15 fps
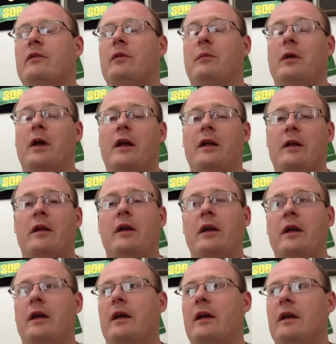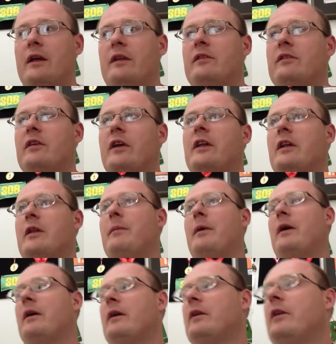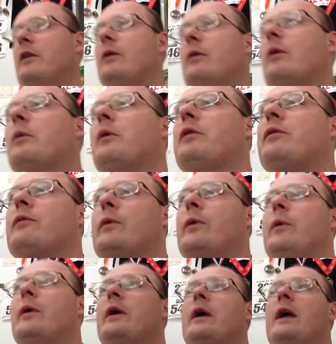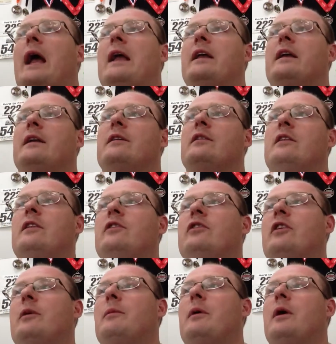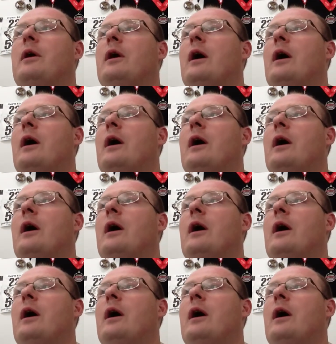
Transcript: So I'm kind of excited about you know going through and getting to the gym.